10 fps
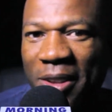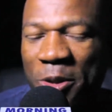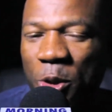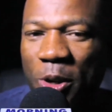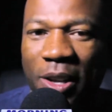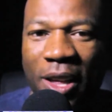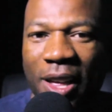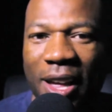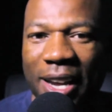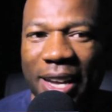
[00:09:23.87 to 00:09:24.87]
So
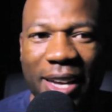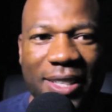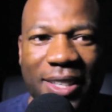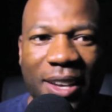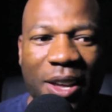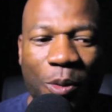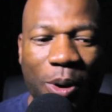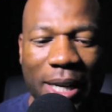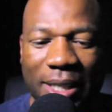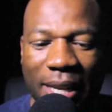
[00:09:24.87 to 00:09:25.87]
I guess
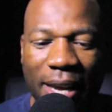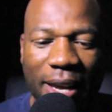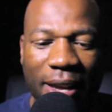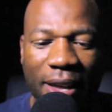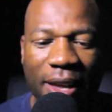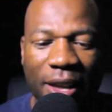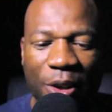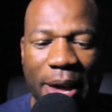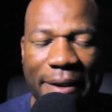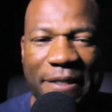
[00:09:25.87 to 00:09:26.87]
when I say
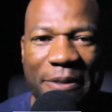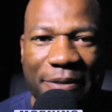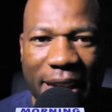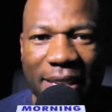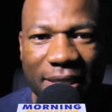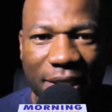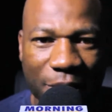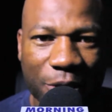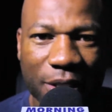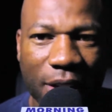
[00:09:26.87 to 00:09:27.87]
you have to invest in
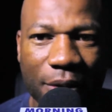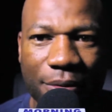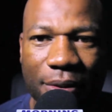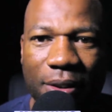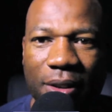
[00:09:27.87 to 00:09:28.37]
yourself,